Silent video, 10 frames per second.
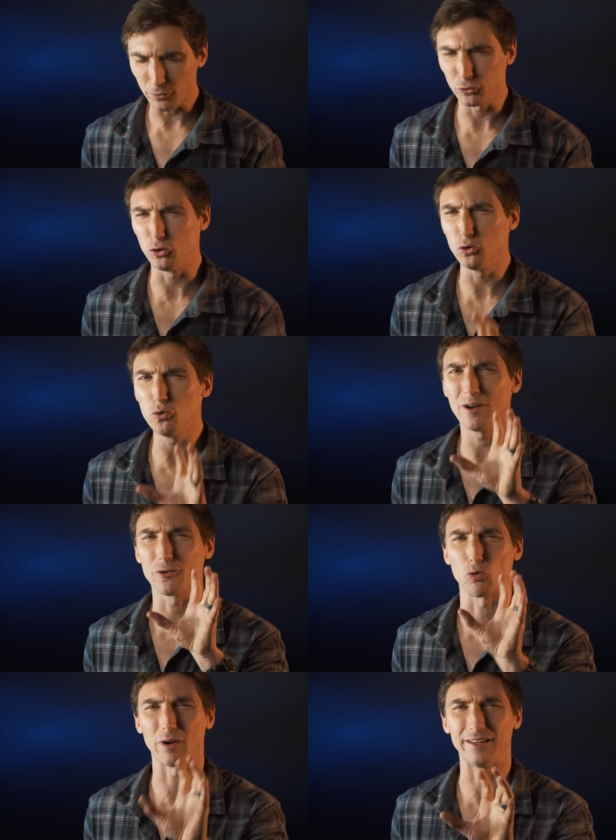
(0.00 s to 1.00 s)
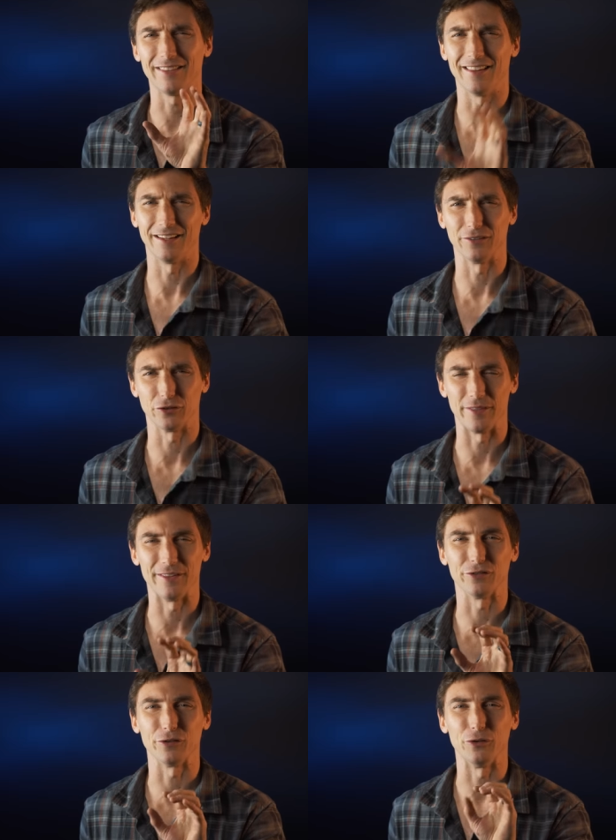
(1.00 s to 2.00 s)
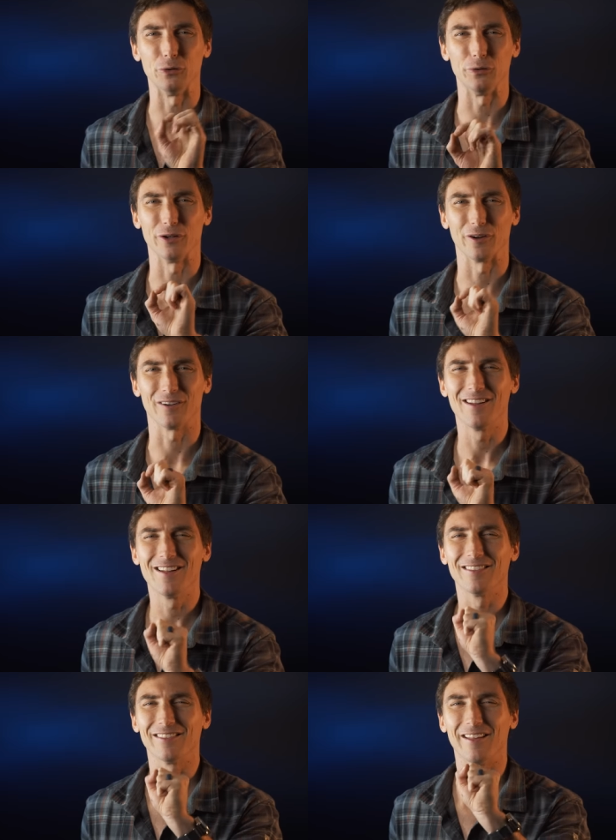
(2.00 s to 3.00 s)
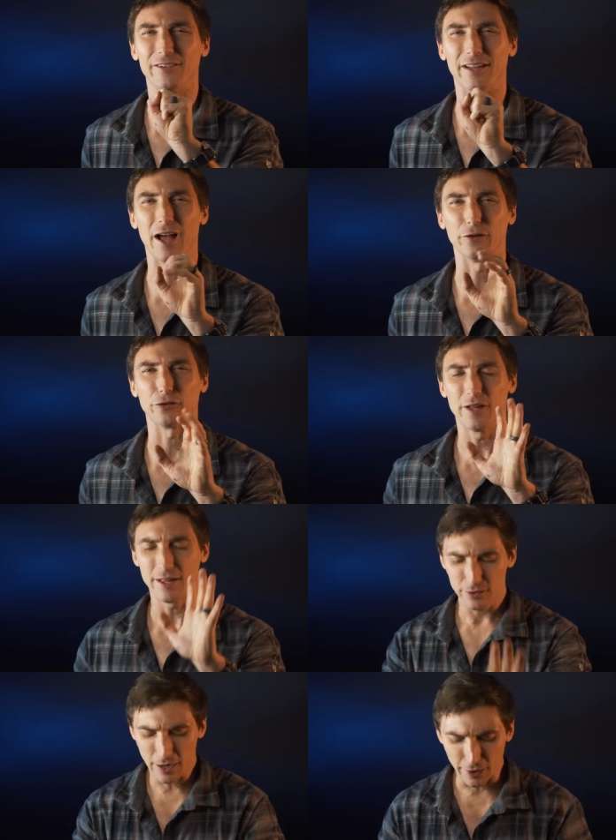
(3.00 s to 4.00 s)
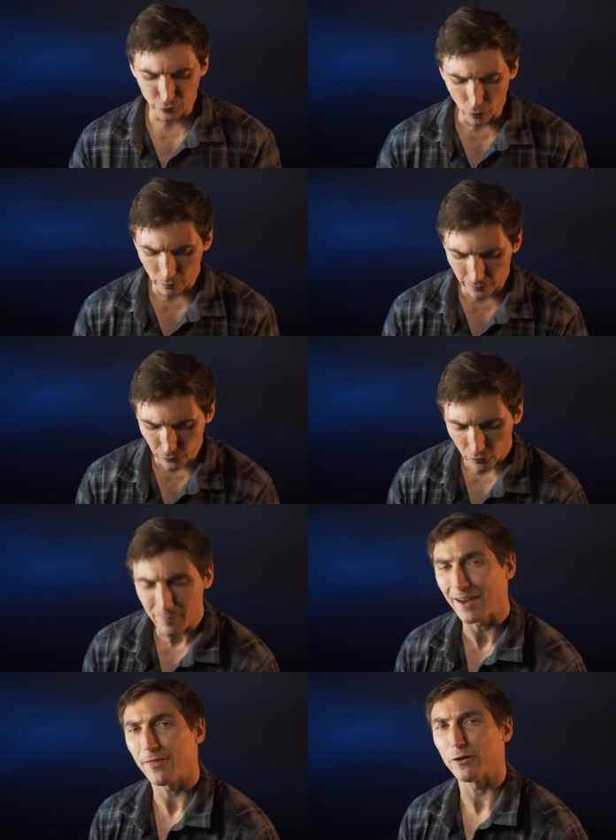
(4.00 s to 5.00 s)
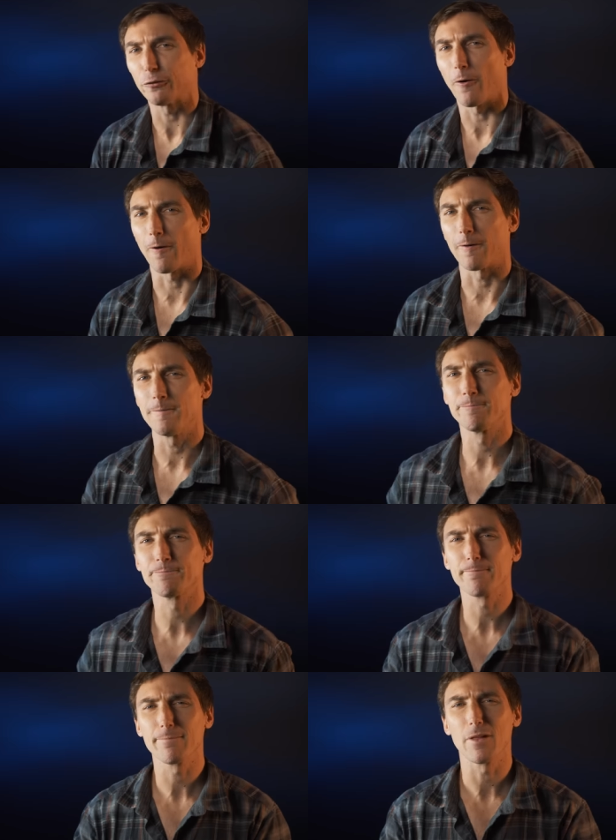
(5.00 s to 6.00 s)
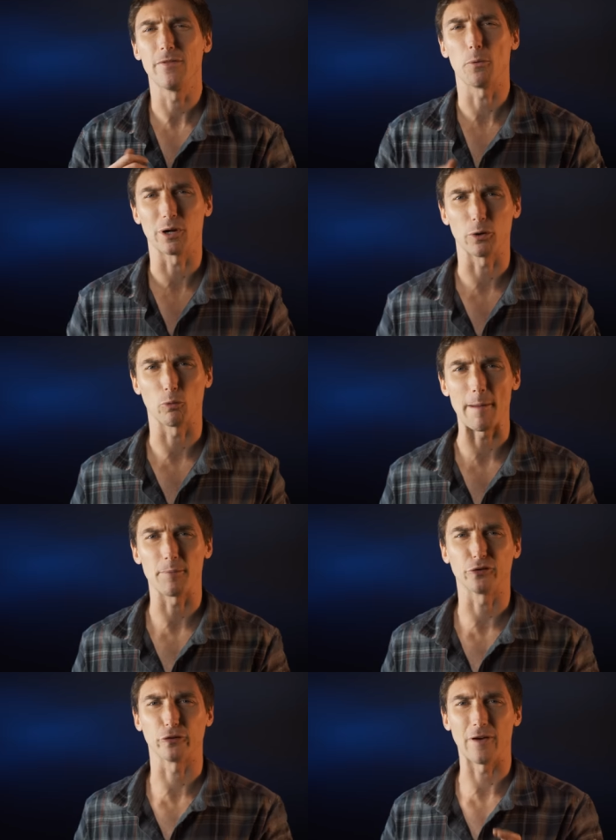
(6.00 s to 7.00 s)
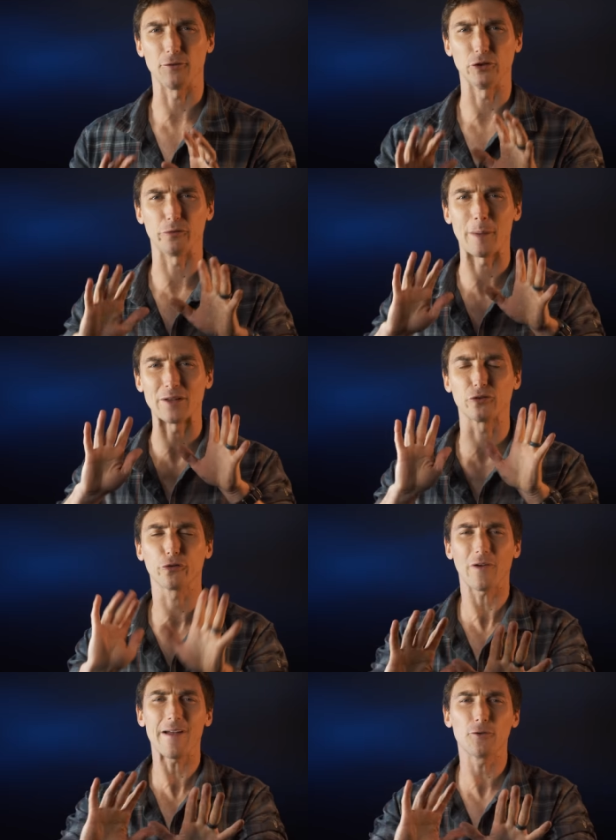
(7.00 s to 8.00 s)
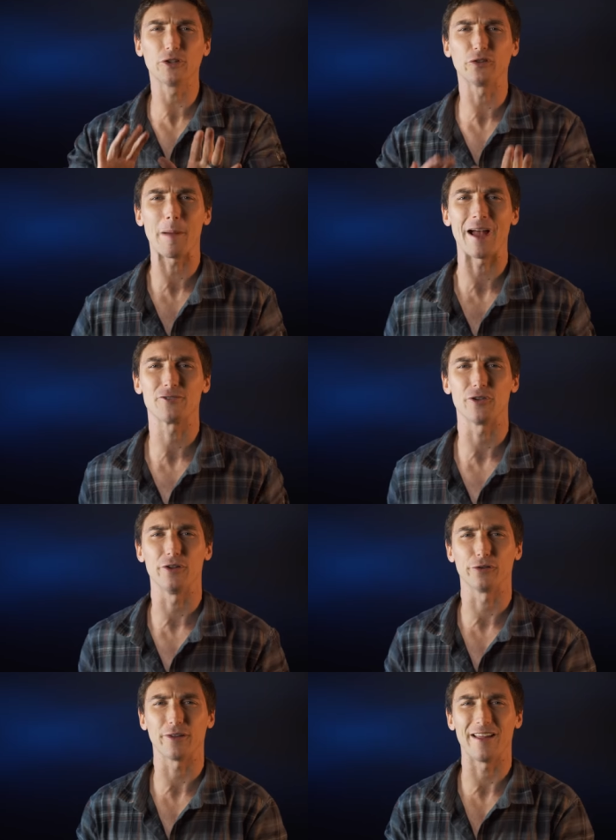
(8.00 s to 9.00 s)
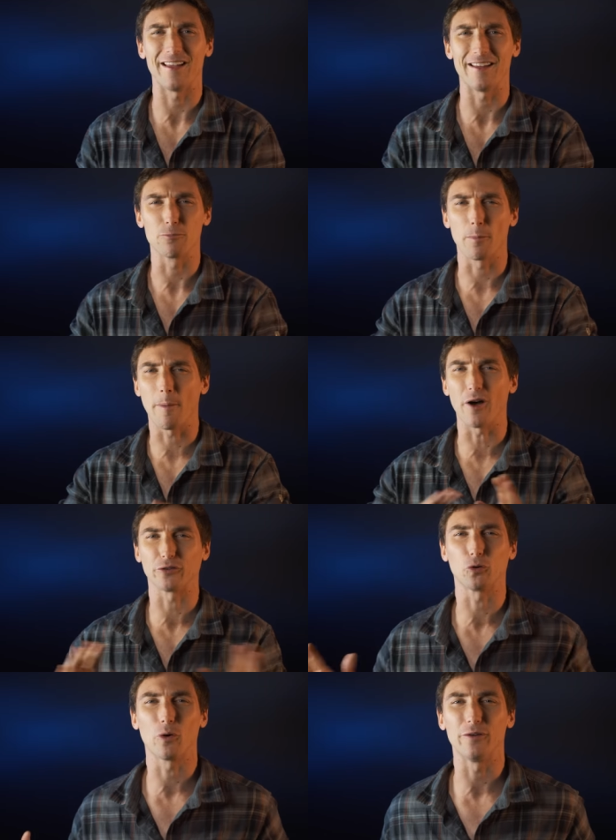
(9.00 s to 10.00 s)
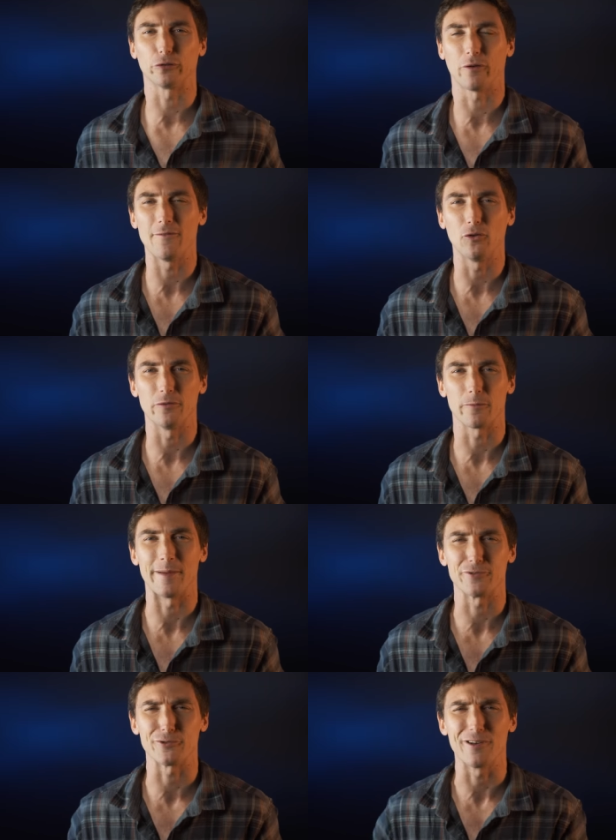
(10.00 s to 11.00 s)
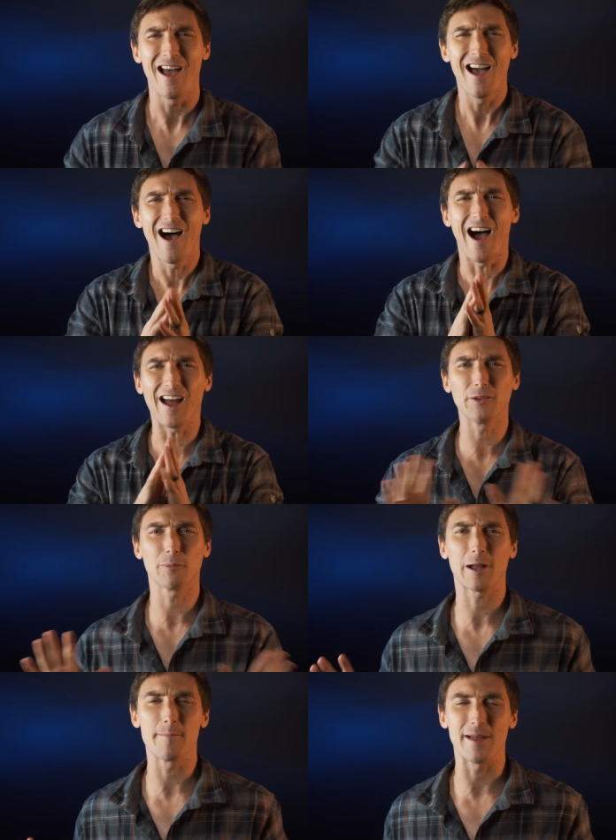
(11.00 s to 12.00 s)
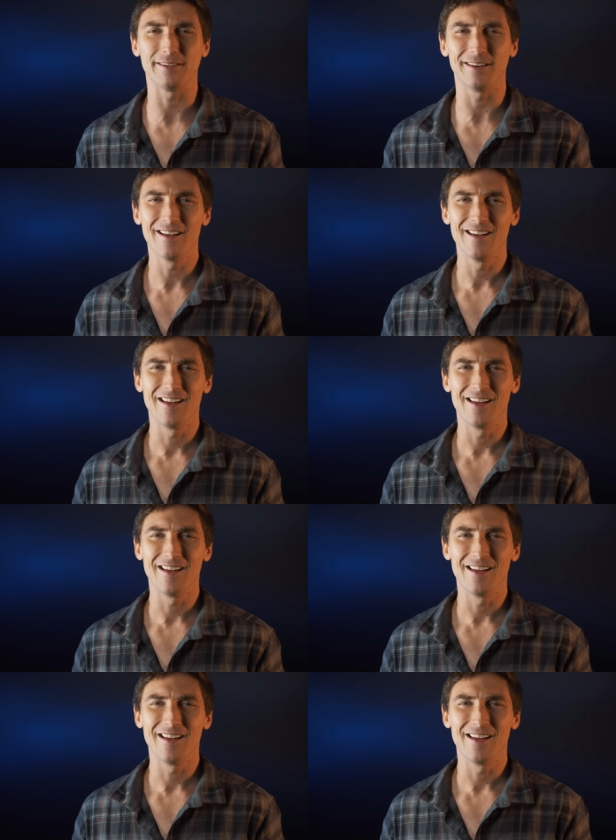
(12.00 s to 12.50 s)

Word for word: Do great things in this new year. Love you guys. You guys know if you have made it this far, that we're gonna rep Survival Dispatch. Survival Dispatch is a repository of survival information. Highly recommend it.